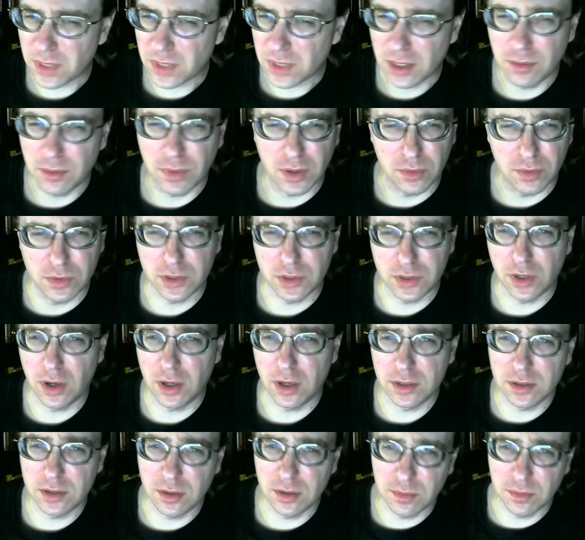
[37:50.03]
but it was
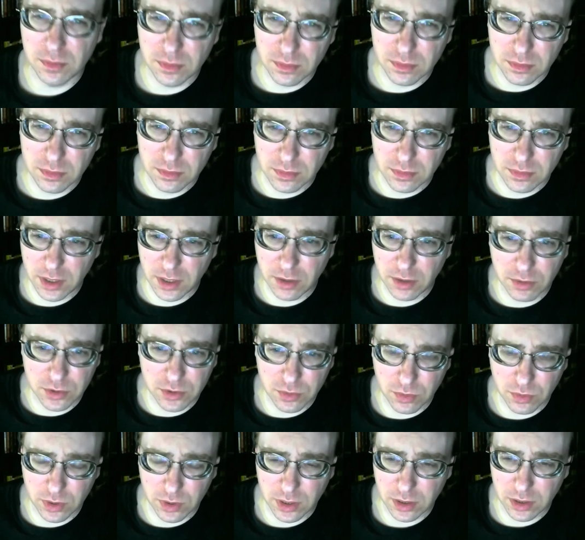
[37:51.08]
awesome. It was
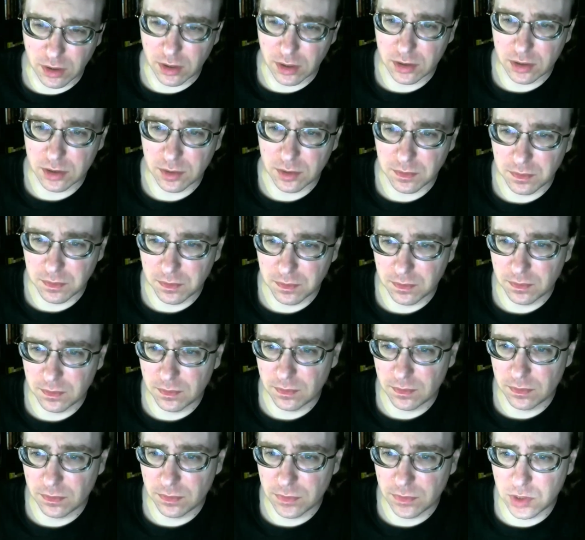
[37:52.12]
really awesome.
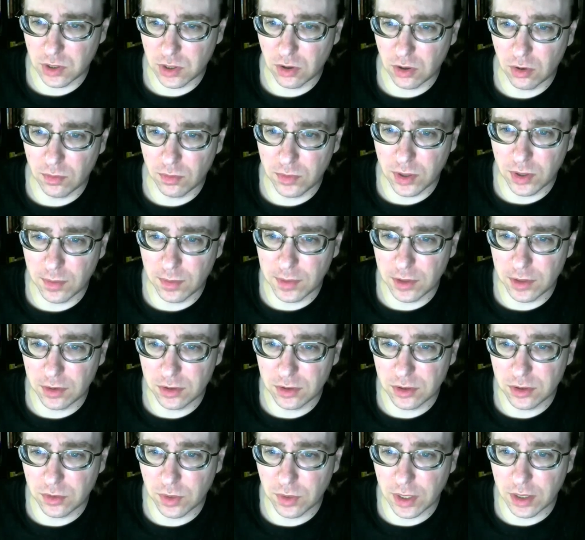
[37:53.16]
So Homecoming
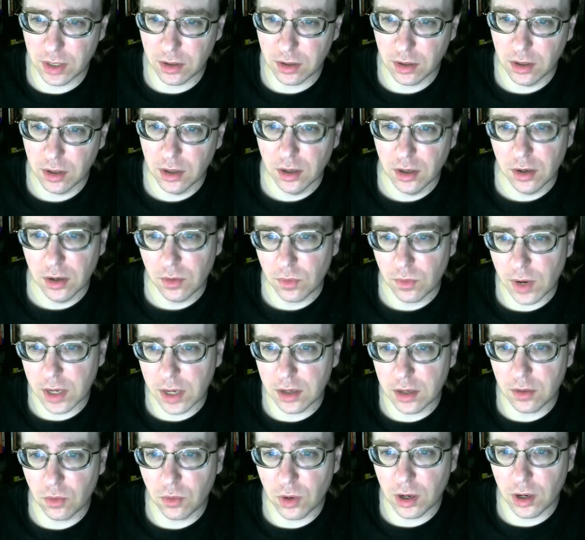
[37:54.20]
looks great.
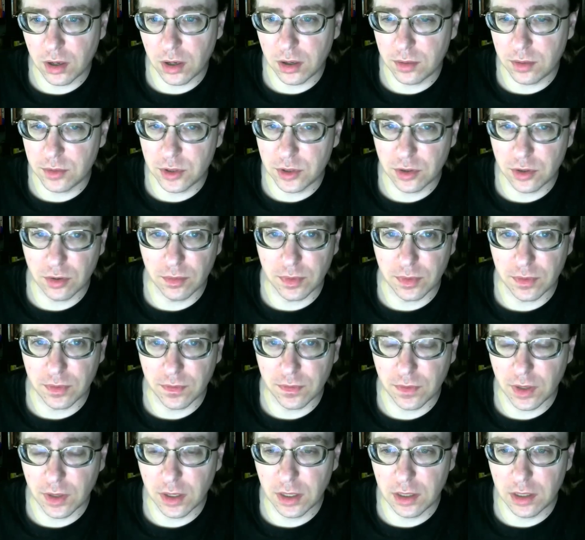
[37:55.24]
Ragnarok, I'm sure, will be
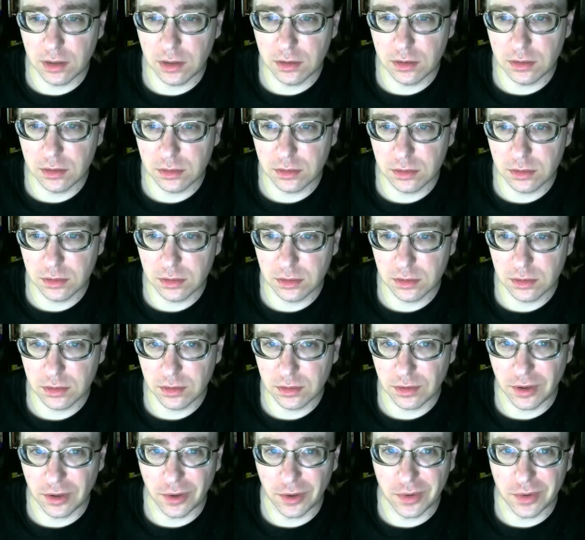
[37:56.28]
fine.
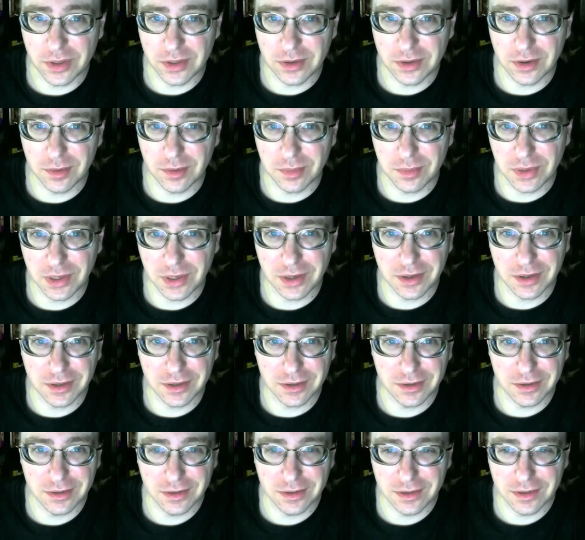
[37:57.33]
Loki's going to be in it.
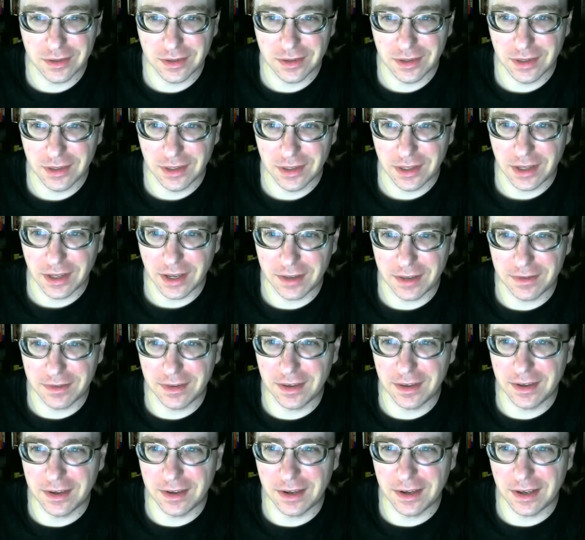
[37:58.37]
I
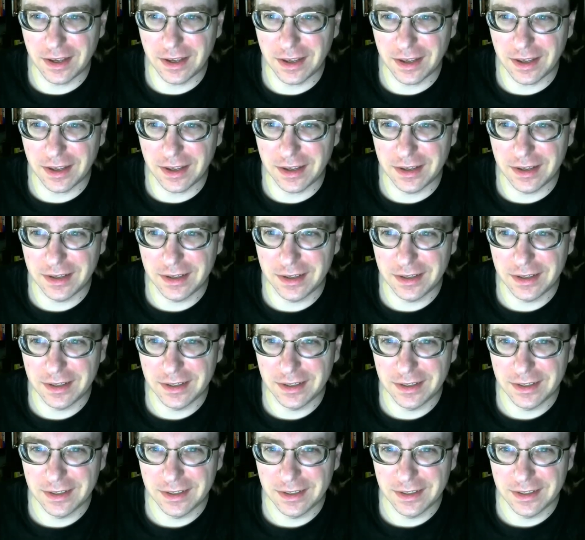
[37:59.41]
think. Uh,
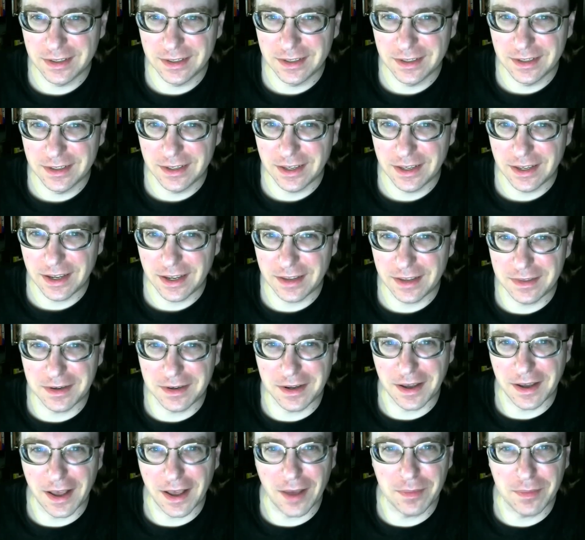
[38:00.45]
Anthony
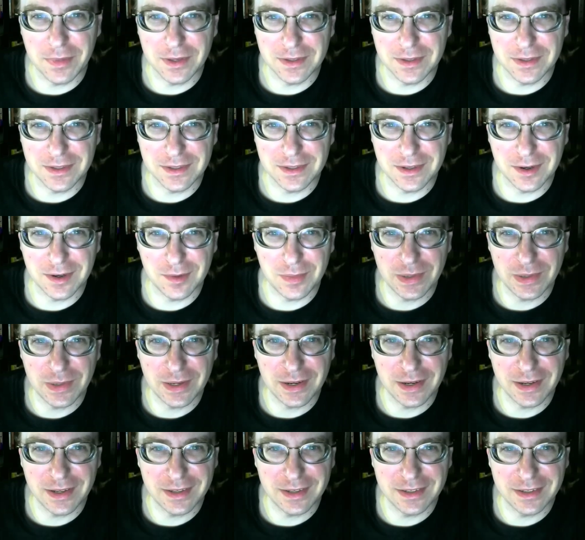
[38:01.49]
Hopkins is going to be
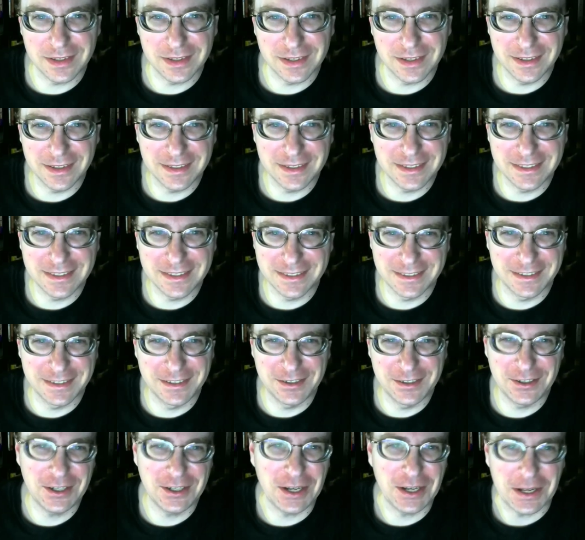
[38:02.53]
in it. It's,
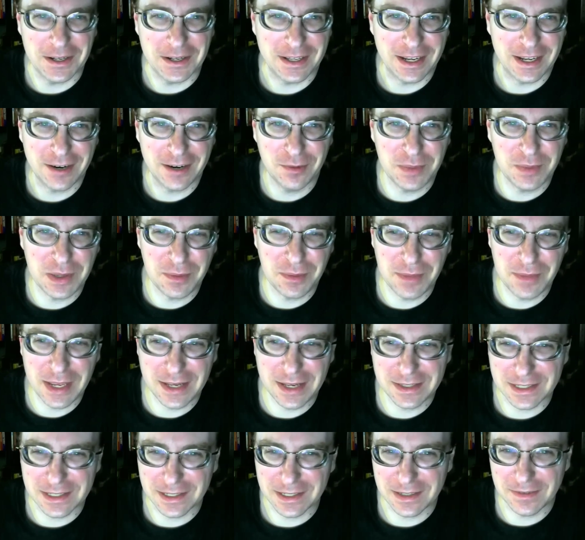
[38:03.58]
shit, that'll be
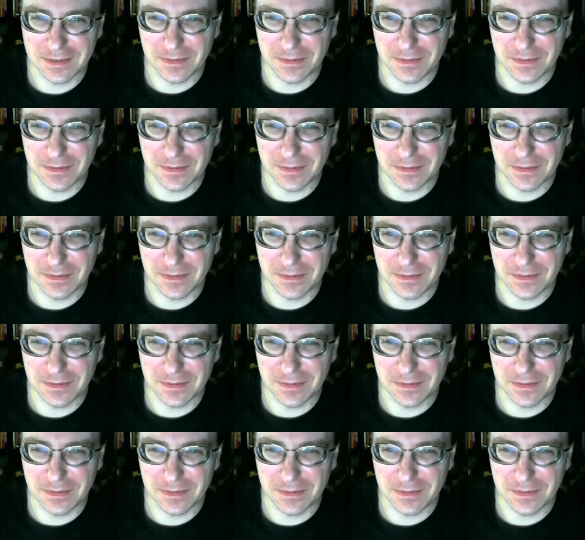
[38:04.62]
amazing.